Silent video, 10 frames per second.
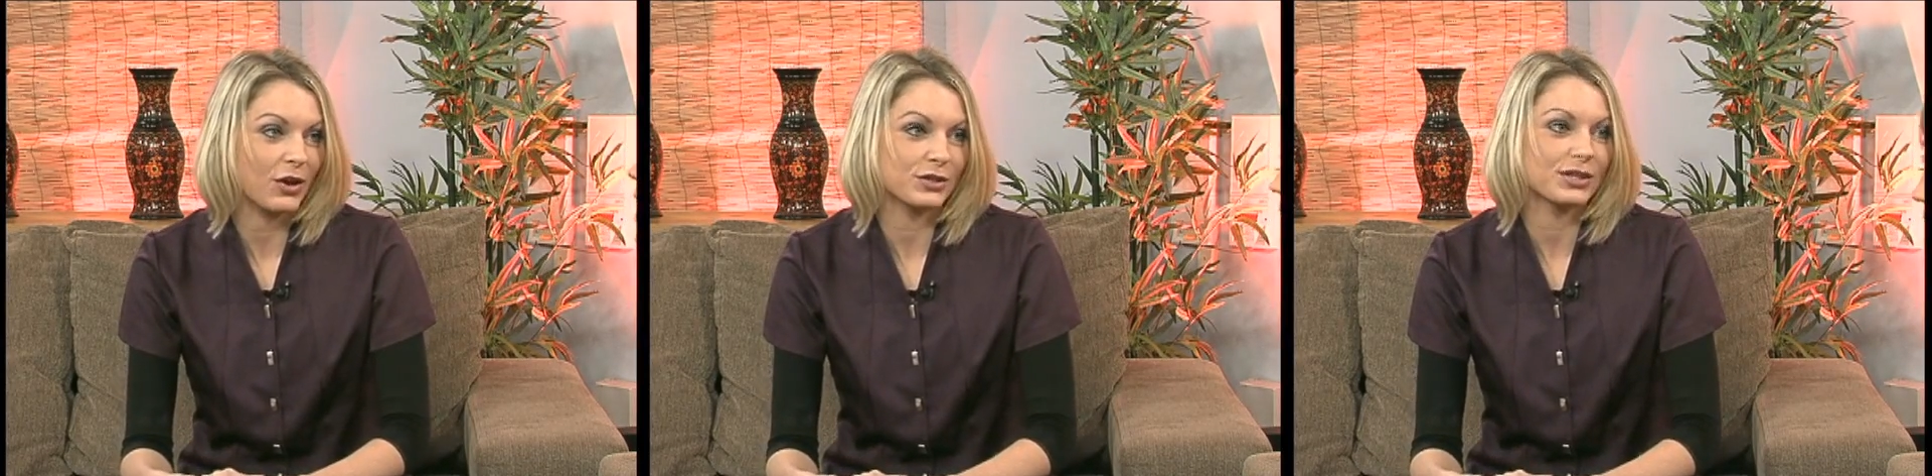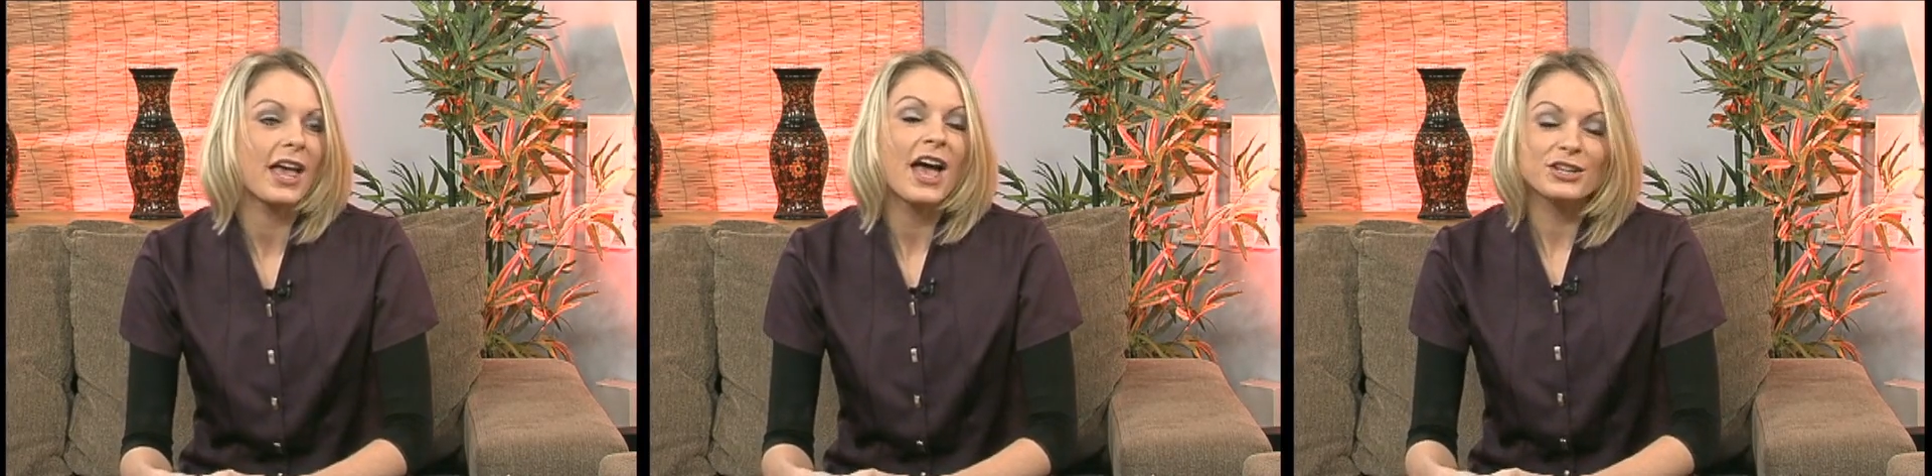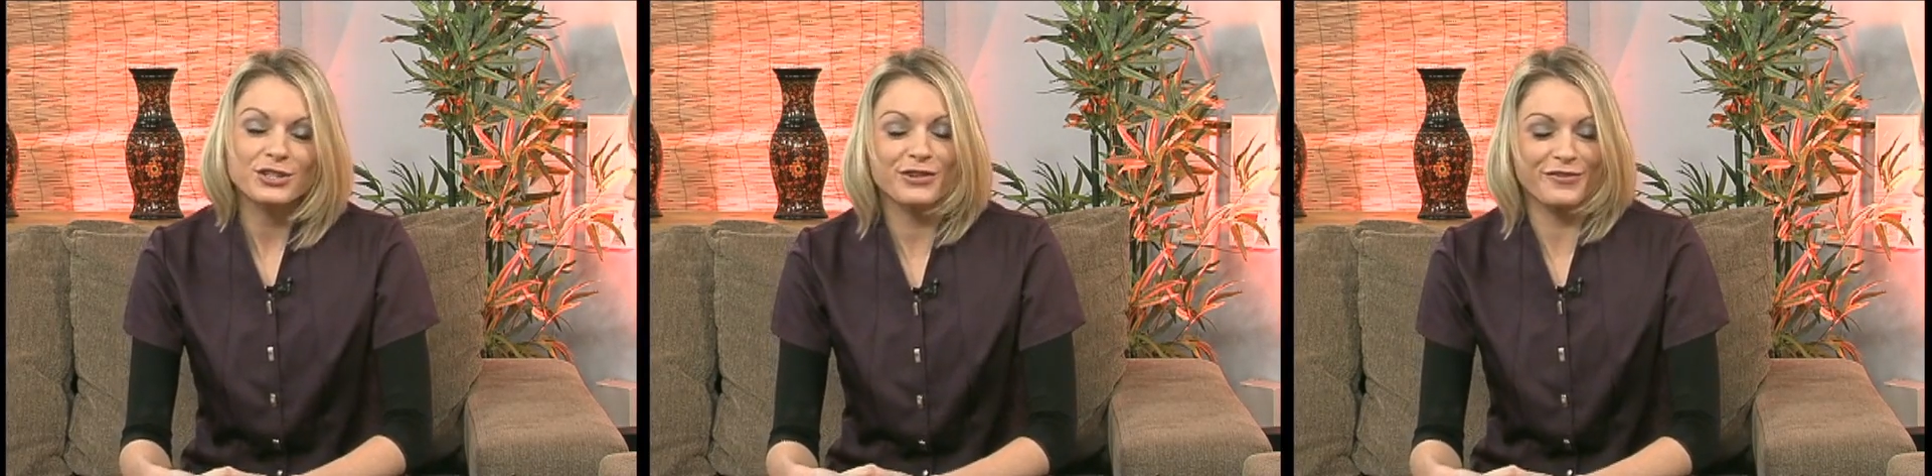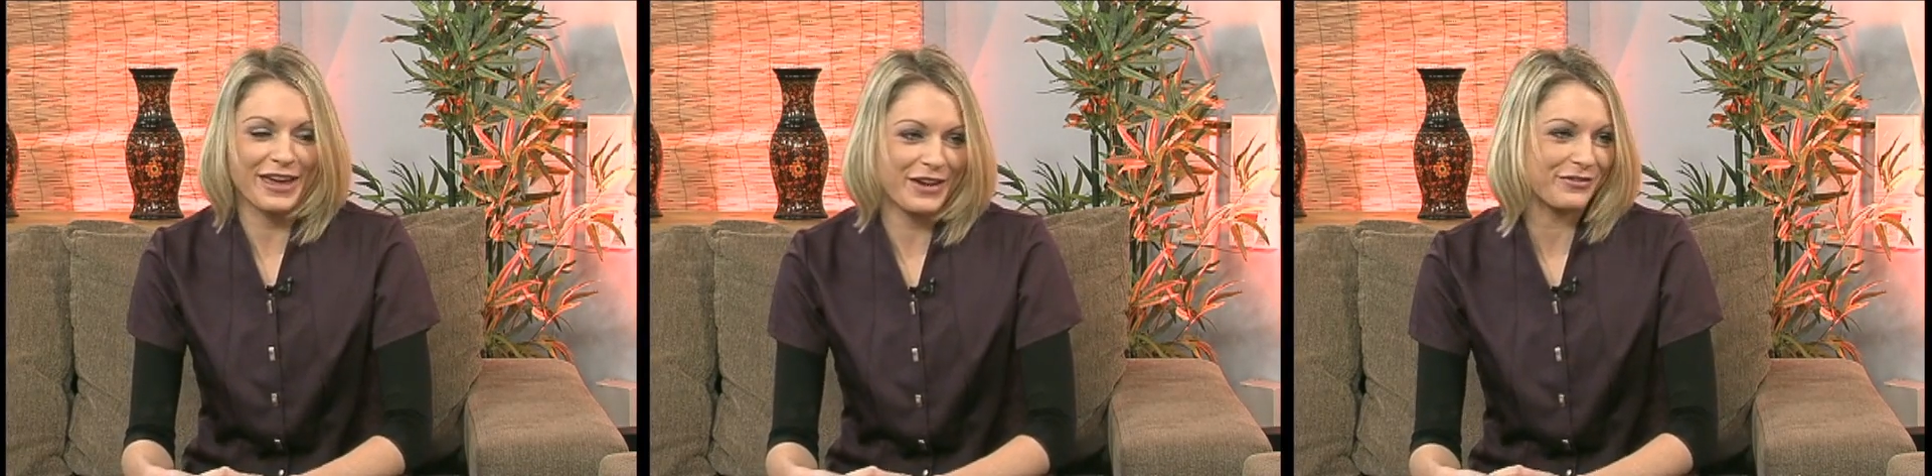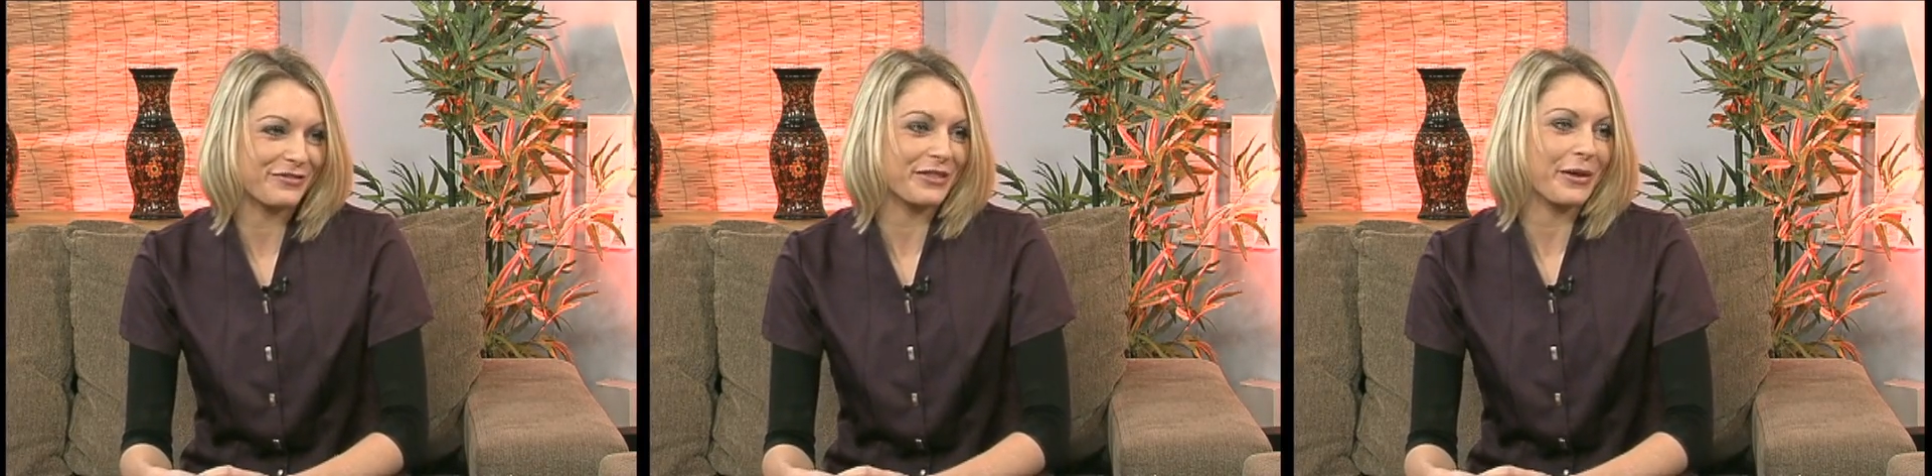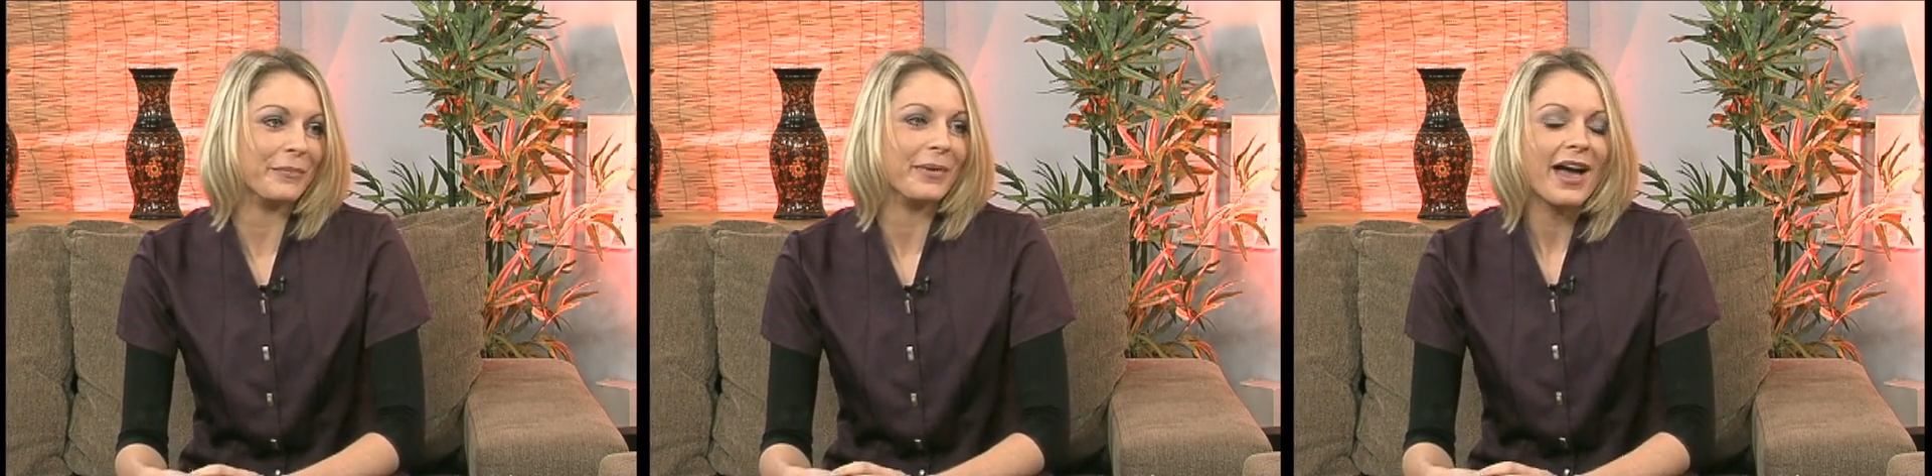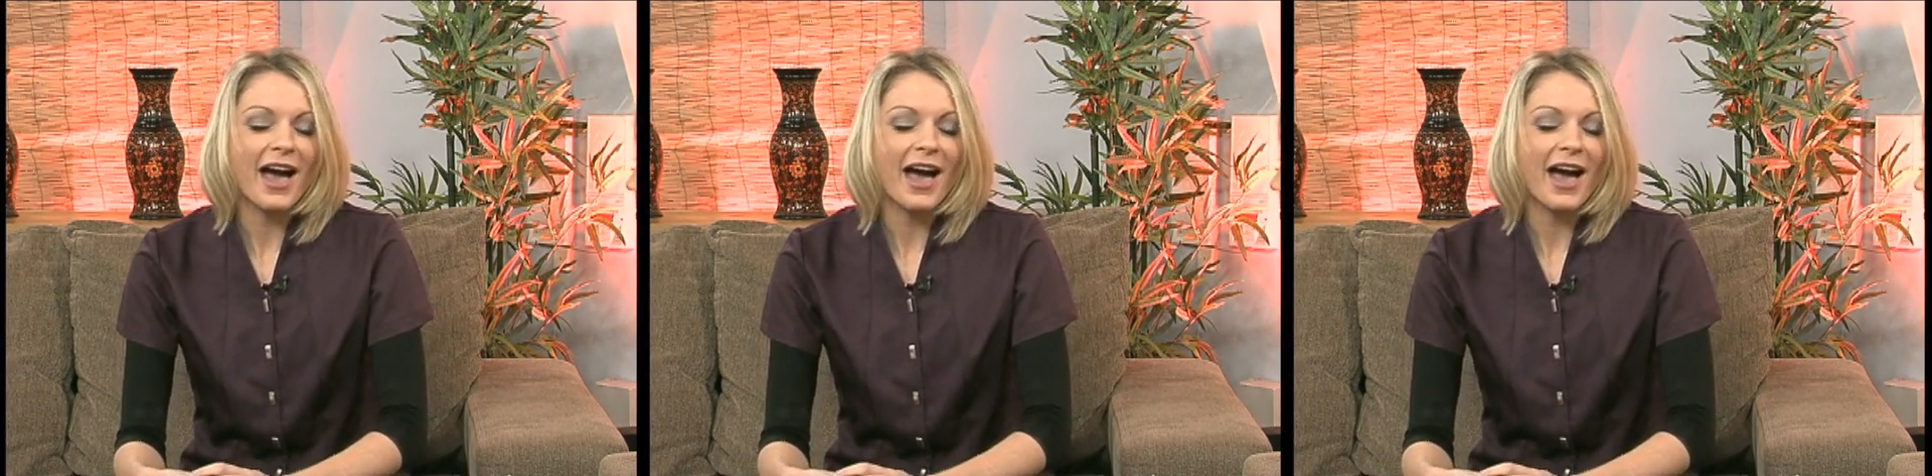loss. Do feel for them.